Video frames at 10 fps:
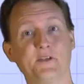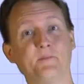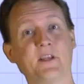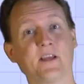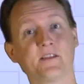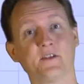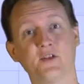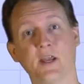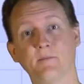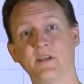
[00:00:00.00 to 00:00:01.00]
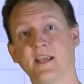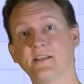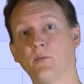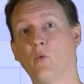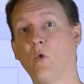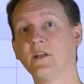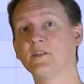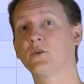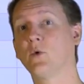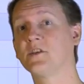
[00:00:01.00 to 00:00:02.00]
just because a shape takes up 1
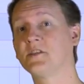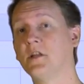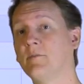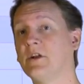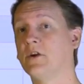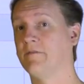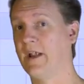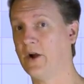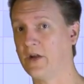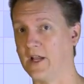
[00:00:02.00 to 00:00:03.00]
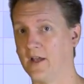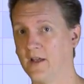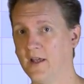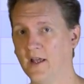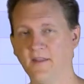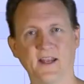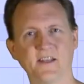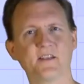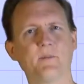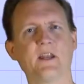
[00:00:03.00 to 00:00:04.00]
square centimeter of area, that
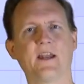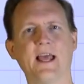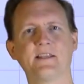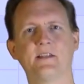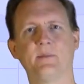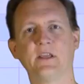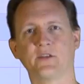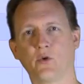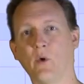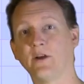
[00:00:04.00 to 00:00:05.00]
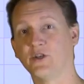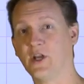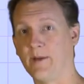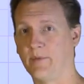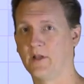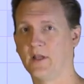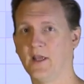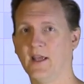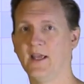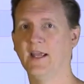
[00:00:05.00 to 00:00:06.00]
doesn't mean it has to be a square shape.
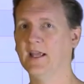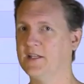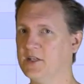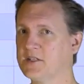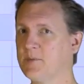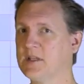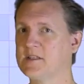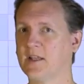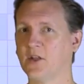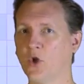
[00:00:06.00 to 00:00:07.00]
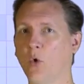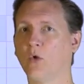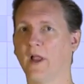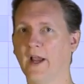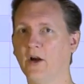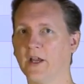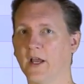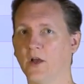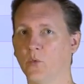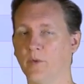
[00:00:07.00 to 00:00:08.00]
It just means that the total
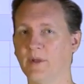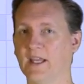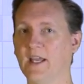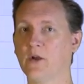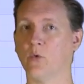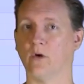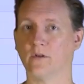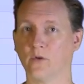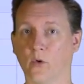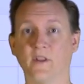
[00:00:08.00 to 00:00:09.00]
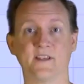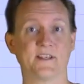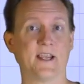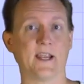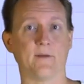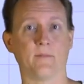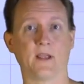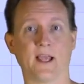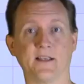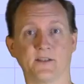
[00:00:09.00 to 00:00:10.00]
area would be equal or the
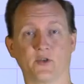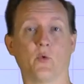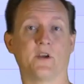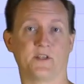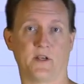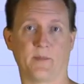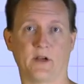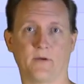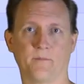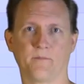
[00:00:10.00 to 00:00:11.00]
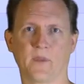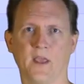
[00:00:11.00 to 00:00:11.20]
same as a square centimeter.